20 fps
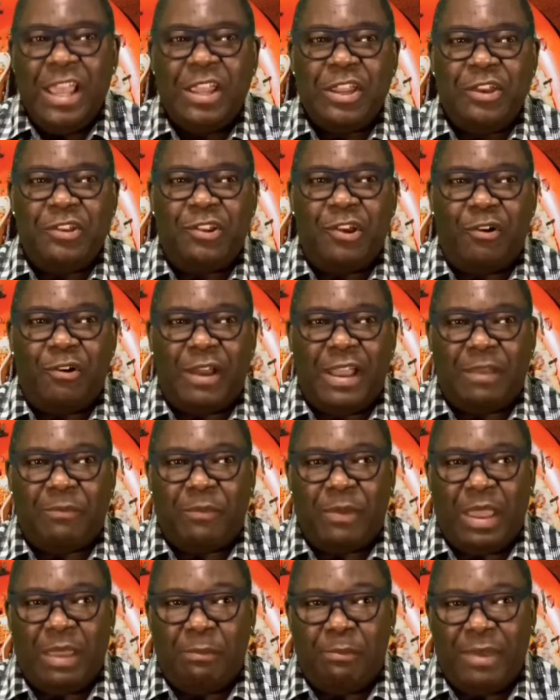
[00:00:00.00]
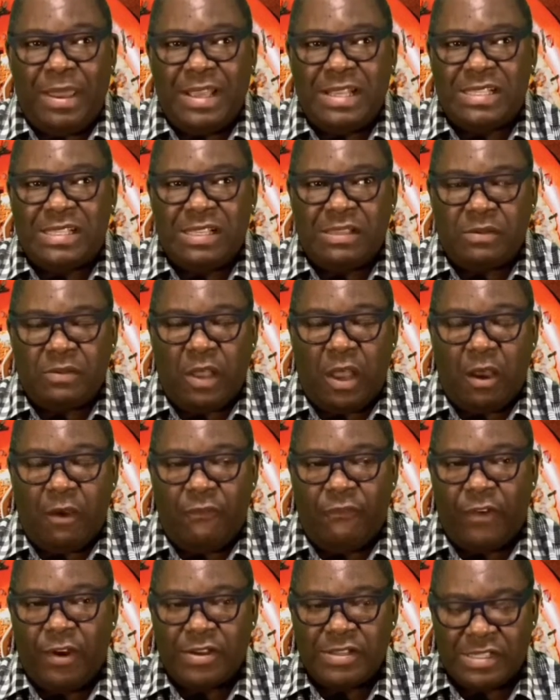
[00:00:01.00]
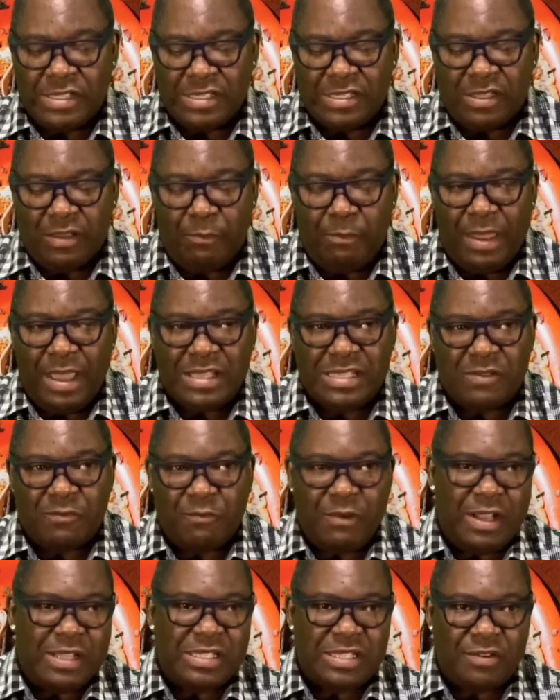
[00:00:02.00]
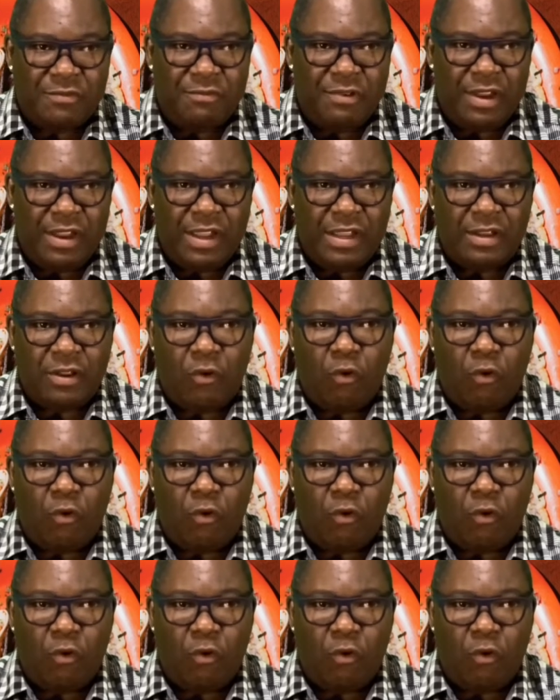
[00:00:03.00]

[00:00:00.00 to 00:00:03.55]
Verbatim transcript: you know, and, and basis uh, versus the best restaurant